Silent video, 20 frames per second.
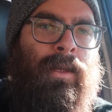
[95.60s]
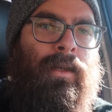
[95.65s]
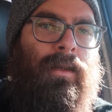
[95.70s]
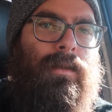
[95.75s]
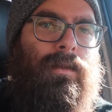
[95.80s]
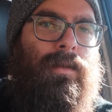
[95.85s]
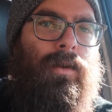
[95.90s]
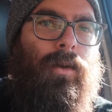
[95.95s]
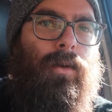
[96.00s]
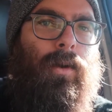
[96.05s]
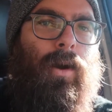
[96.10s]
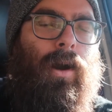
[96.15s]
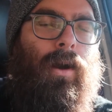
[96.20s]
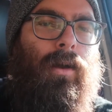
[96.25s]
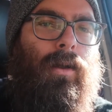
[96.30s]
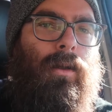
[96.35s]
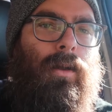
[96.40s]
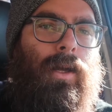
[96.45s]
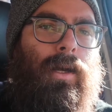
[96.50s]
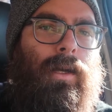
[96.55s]
So
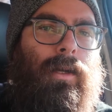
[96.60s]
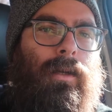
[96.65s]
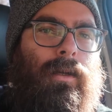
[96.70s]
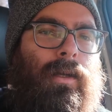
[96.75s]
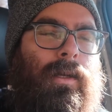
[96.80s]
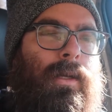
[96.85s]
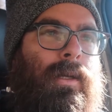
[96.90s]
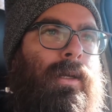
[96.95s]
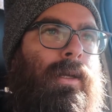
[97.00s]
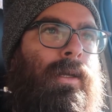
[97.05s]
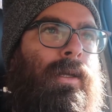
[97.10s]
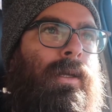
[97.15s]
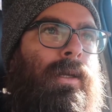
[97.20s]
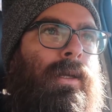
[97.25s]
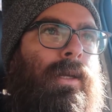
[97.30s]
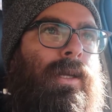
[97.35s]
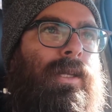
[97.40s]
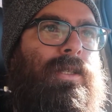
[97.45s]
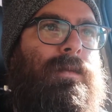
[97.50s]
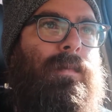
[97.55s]
I'll
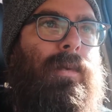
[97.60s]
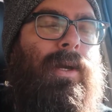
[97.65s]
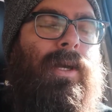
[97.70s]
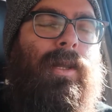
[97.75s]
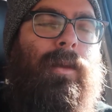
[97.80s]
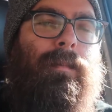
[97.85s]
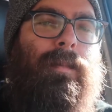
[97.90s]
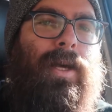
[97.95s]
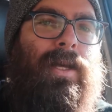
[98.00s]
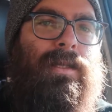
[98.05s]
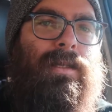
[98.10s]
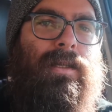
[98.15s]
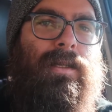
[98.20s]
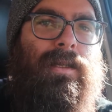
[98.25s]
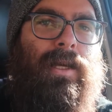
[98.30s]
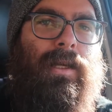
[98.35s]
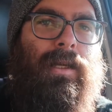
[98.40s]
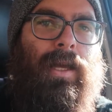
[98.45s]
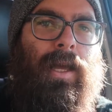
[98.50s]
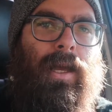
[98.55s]
explain the best as
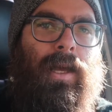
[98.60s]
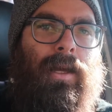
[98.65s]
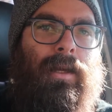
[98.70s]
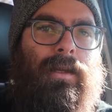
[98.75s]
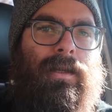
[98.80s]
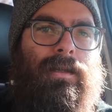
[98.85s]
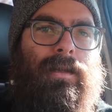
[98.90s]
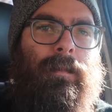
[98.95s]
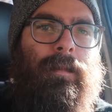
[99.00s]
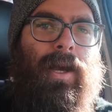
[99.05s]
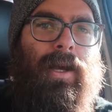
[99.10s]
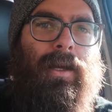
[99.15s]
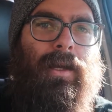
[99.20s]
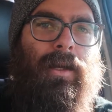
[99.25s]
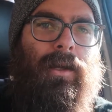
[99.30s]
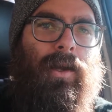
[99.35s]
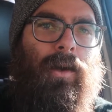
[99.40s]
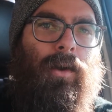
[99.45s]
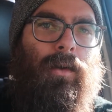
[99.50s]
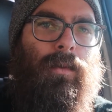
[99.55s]
I can because I'm not
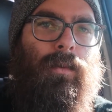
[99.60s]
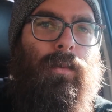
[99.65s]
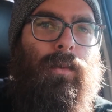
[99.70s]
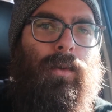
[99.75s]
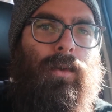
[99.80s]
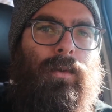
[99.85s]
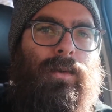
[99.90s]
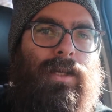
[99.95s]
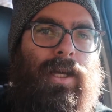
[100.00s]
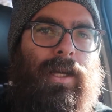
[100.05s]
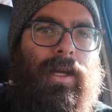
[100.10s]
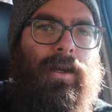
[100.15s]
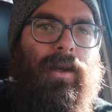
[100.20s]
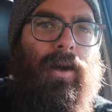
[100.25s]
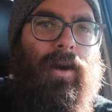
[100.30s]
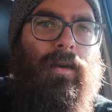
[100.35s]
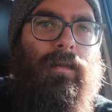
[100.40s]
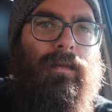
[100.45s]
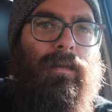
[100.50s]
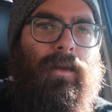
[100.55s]
going to go through taking
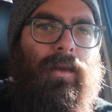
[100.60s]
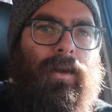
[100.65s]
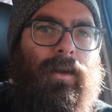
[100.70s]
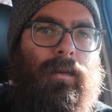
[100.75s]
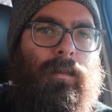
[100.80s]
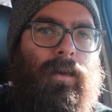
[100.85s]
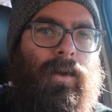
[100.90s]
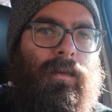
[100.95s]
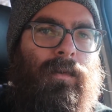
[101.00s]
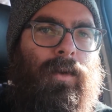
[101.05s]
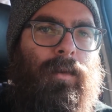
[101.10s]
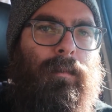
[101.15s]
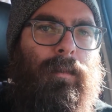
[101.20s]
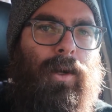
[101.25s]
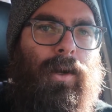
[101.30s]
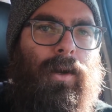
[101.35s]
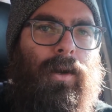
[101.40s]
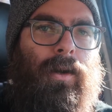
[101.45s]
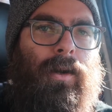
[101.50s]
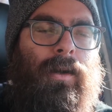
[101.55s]
off the rearview
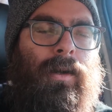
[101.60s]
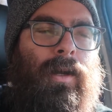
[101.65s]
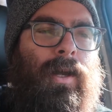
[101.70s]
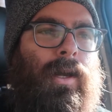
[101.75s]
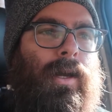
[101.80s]
mirror.